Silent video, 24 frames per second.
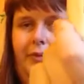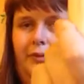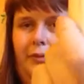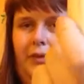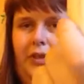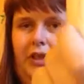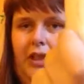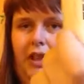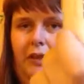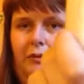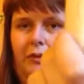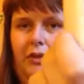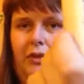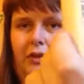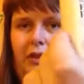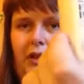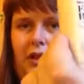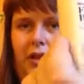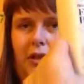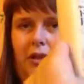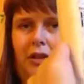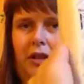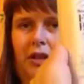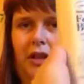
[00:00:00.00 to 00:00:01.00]
which I'm not
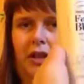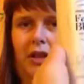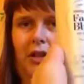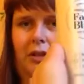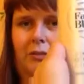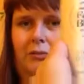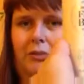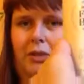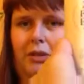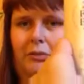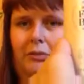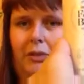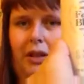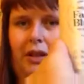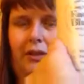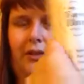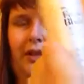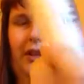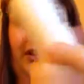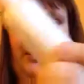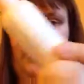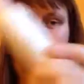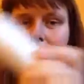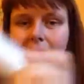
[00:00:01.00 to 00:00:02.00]
going to pump out
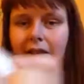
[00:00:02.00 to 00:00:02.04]
right now